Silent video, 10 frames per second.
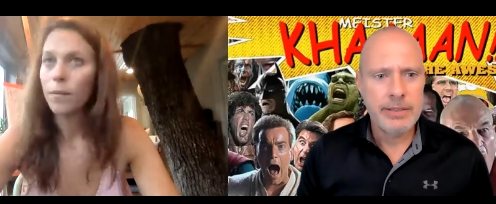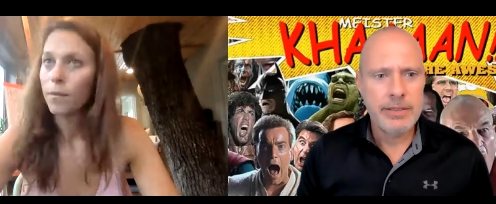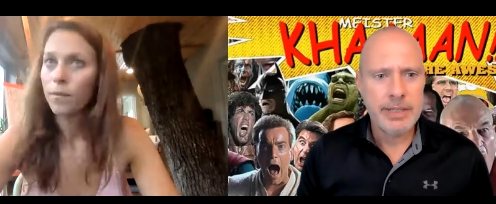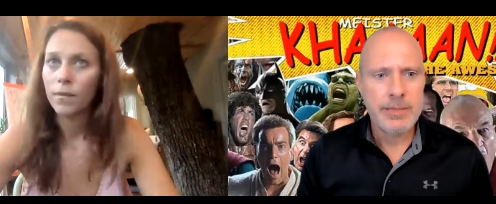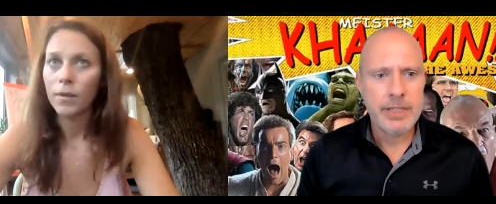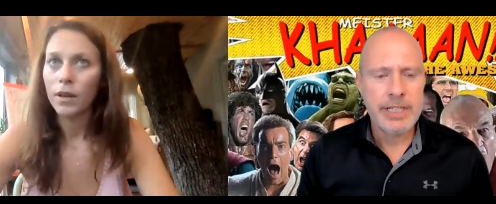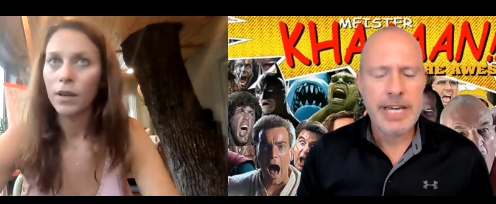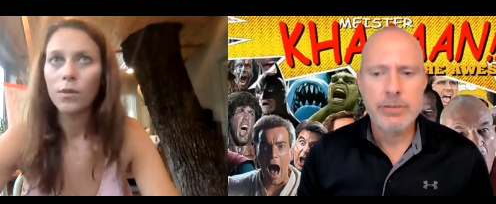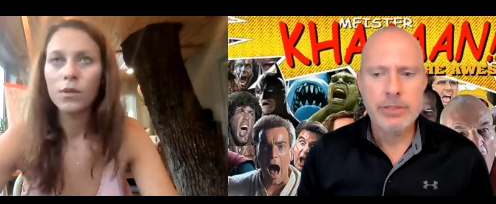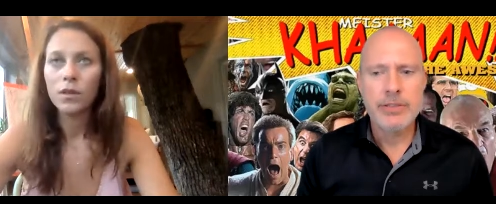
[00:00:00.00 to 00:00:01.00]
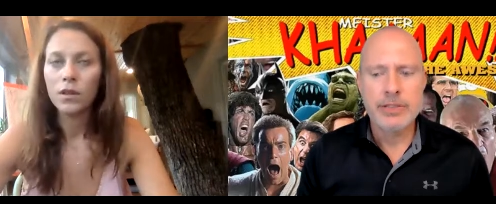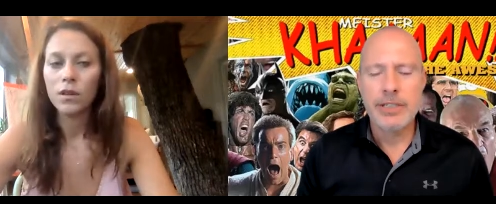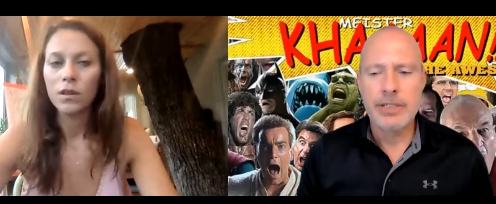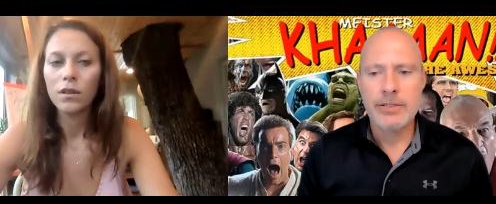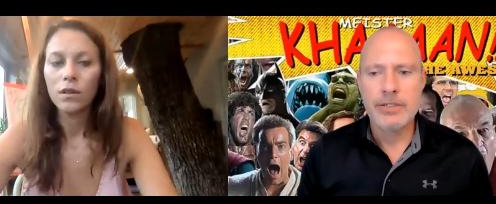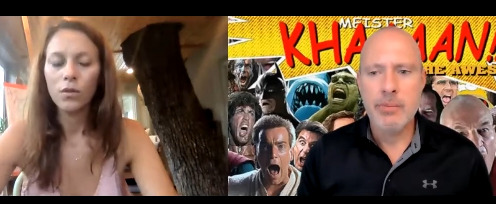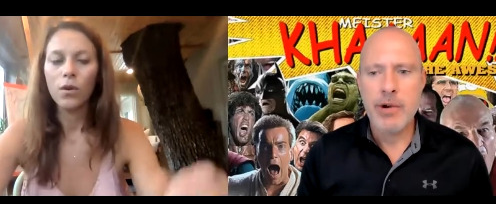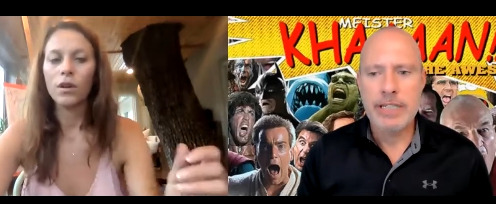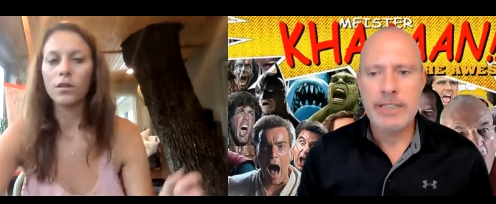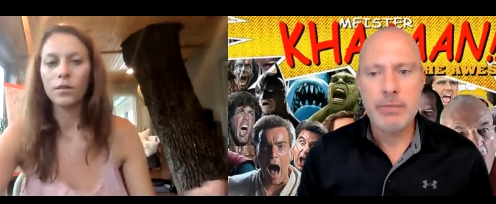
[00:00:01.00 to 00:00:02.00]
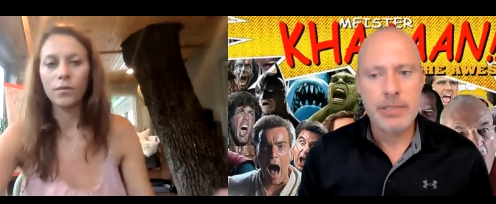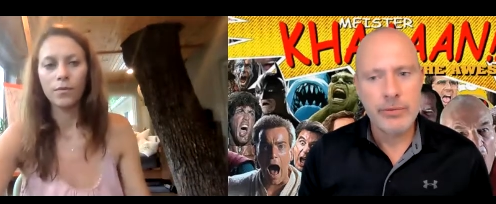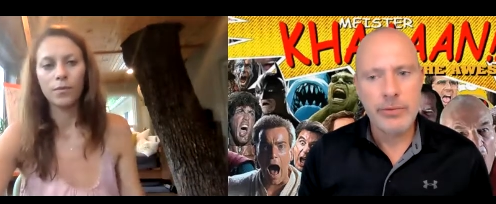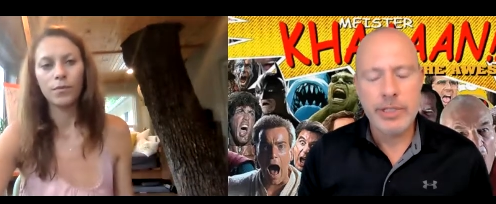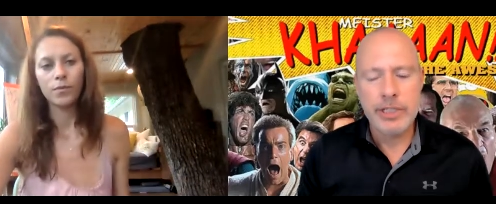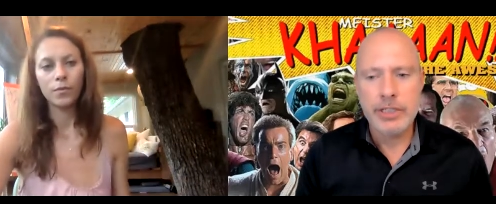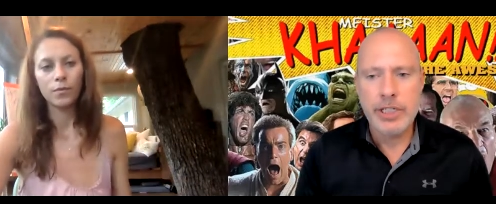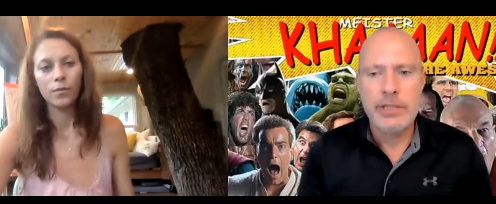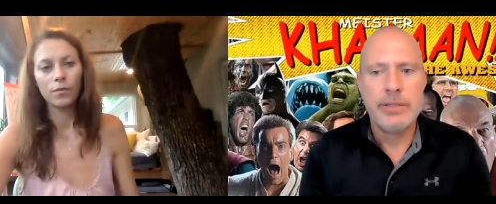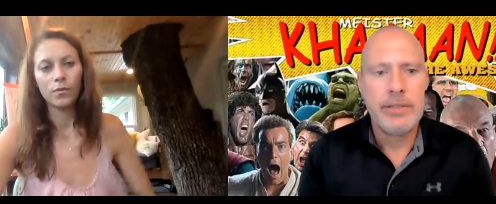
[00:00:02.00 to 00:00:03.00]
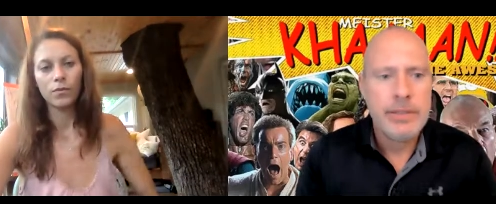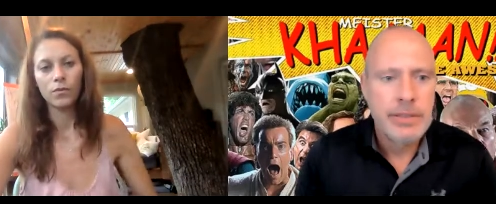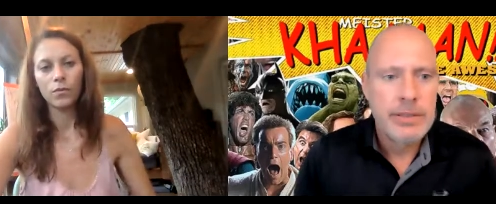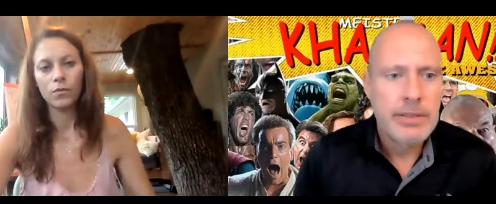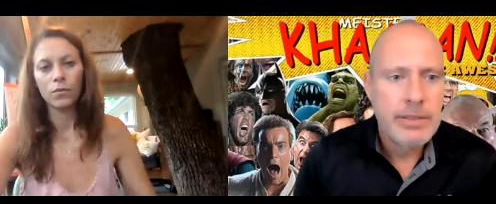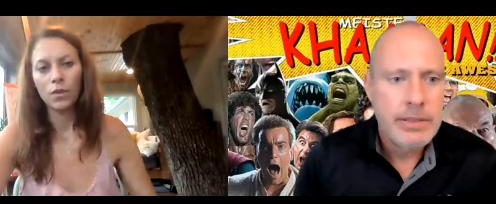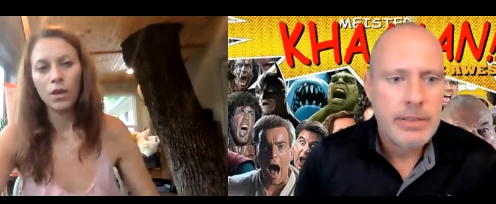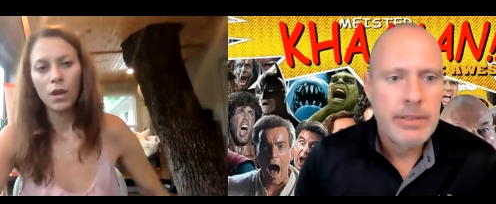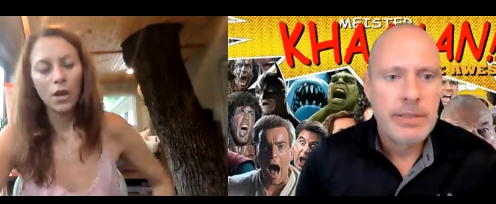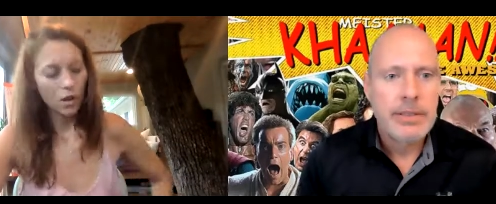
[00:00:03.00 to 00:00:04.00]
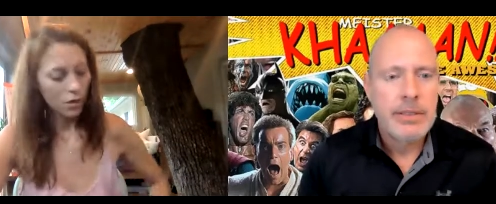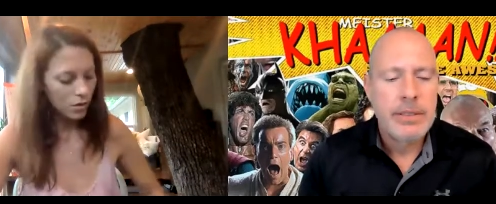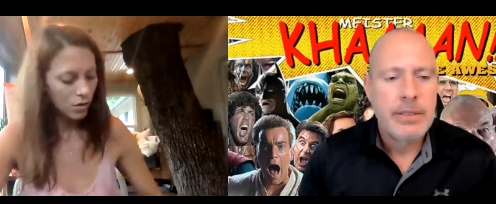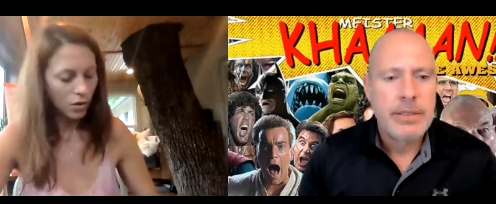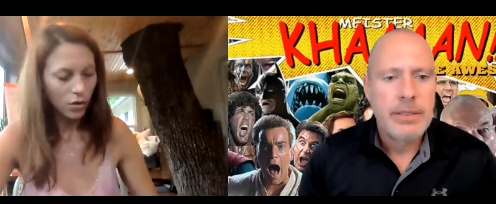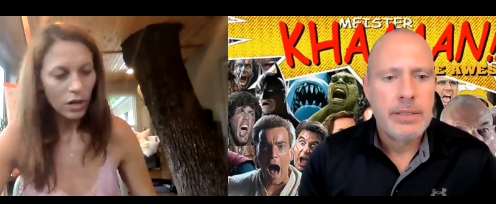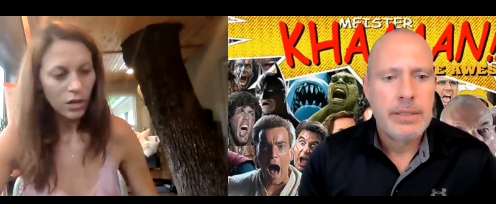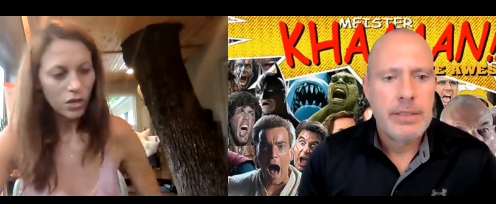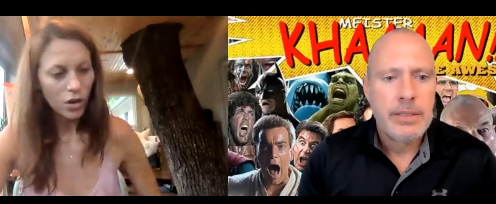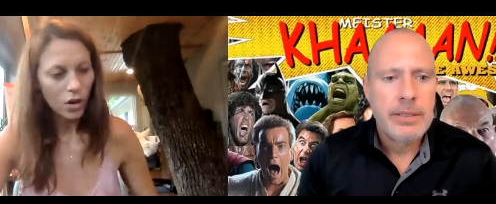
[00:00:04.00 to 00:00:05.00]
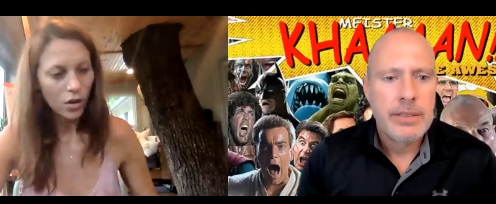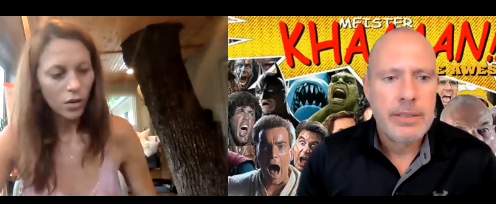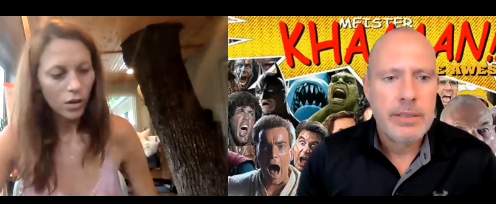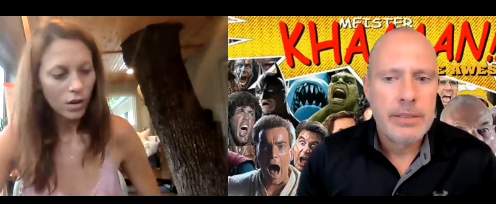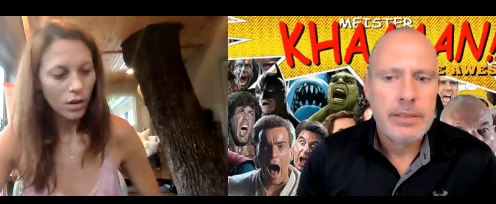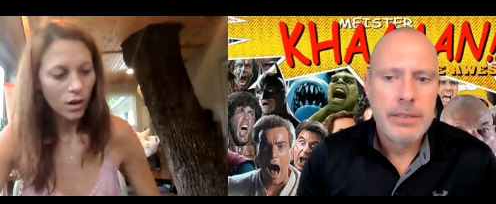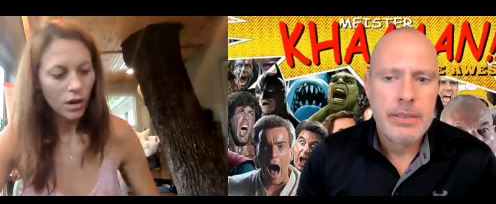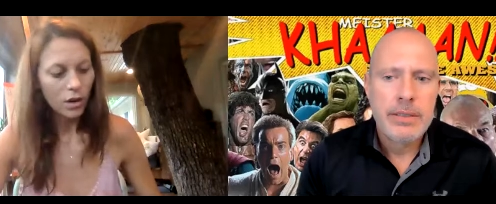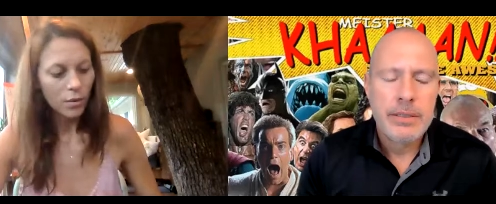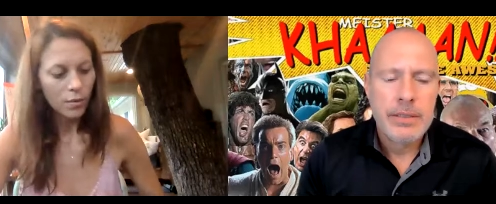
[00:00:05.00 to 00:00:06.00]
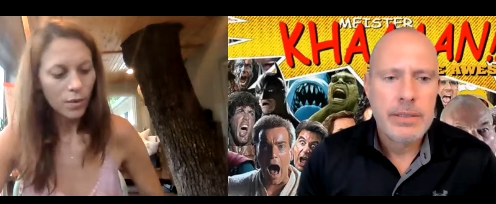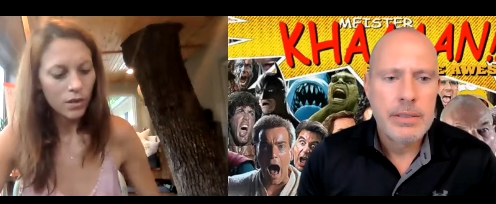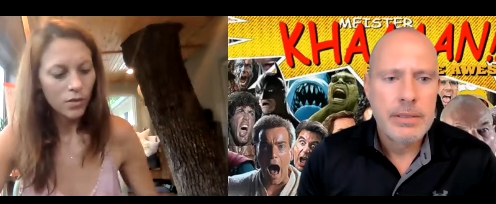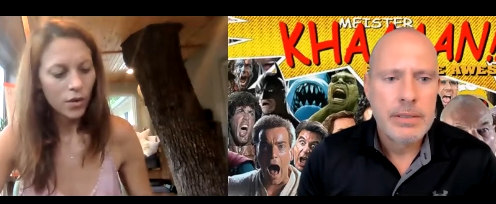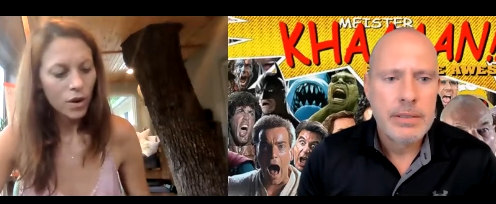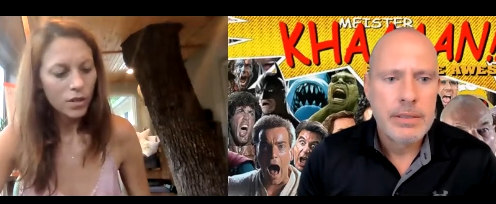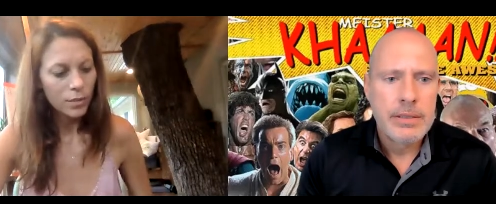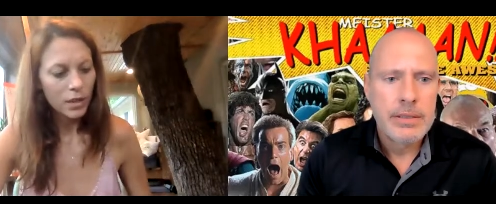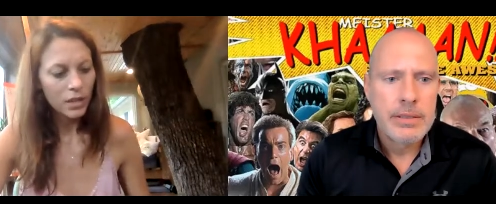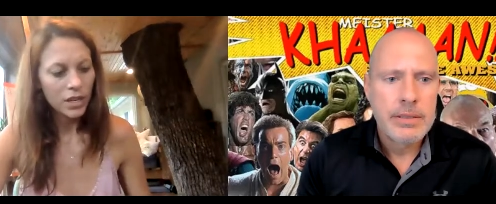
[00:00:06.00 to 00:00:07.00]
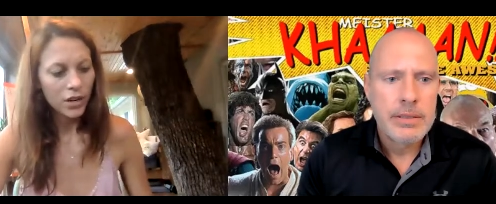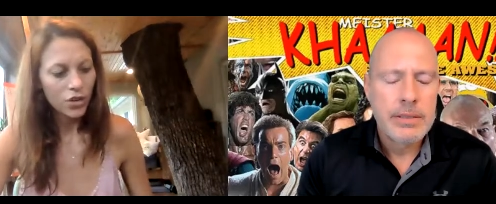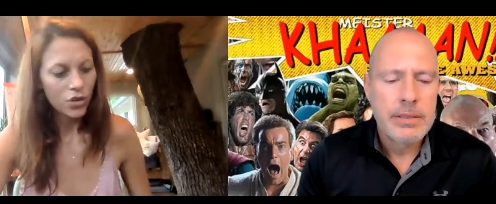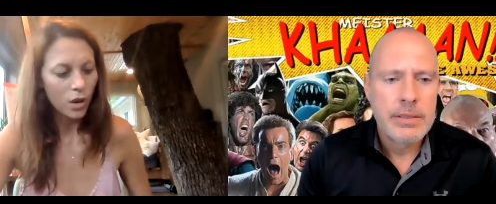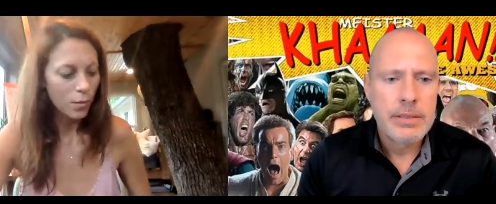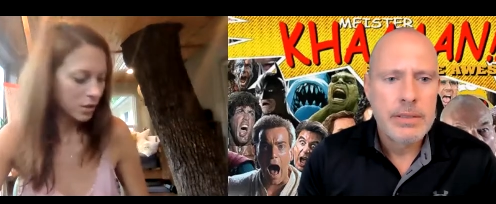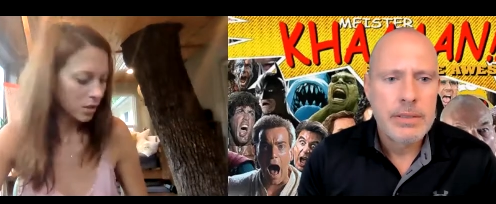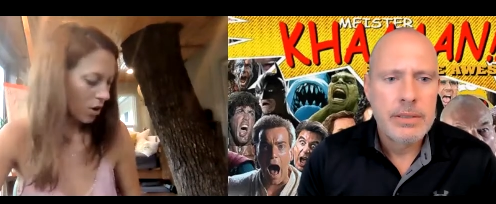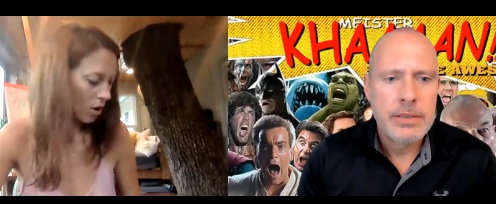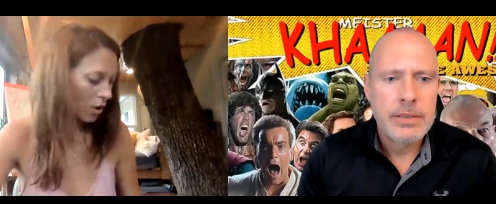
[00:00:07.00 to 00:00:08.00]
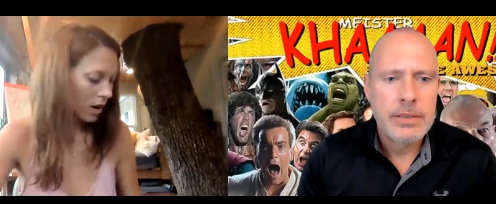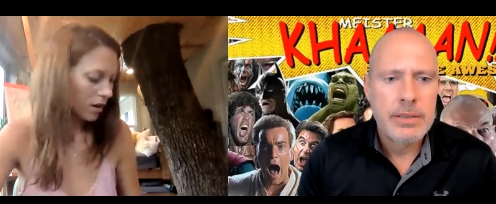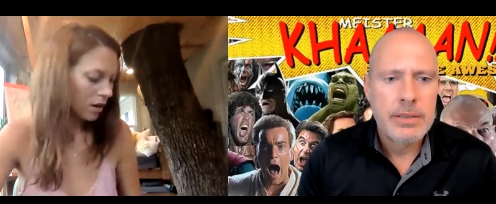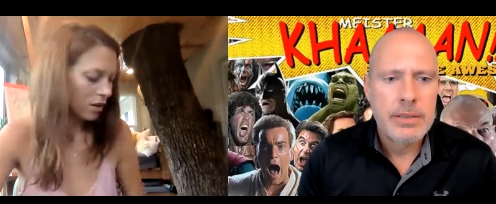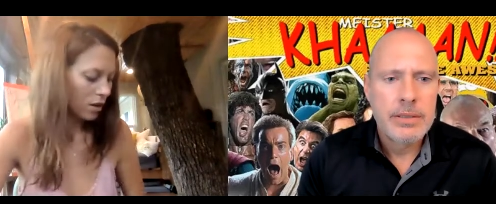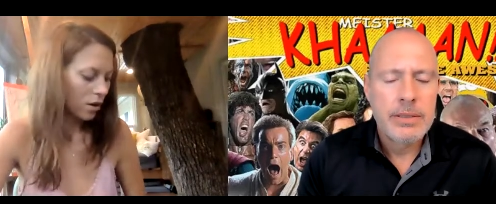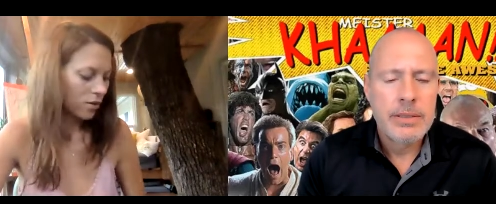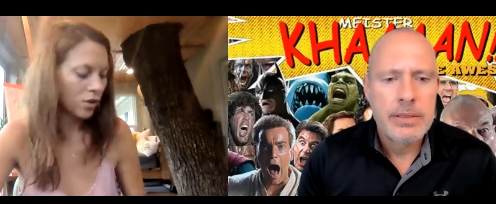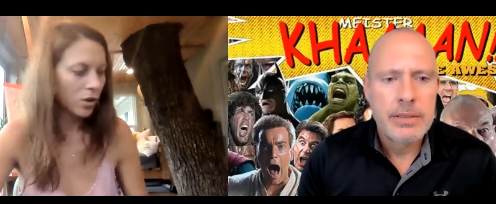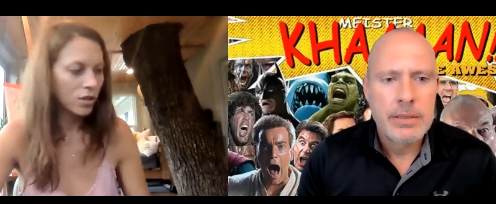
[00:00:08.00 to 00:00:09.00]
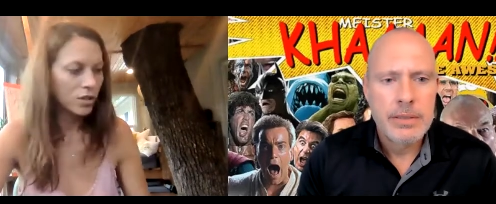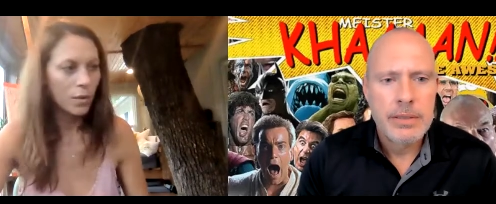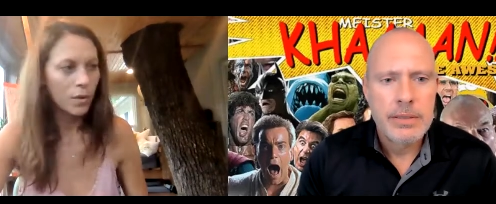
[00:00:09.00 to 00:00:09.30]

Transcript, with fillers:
Speaker 1: something like that, which was a little surprising, but it was a really good show. It
Speaker 2: was a great show. Um, as far as military dramas go, I, you know, I've heard some of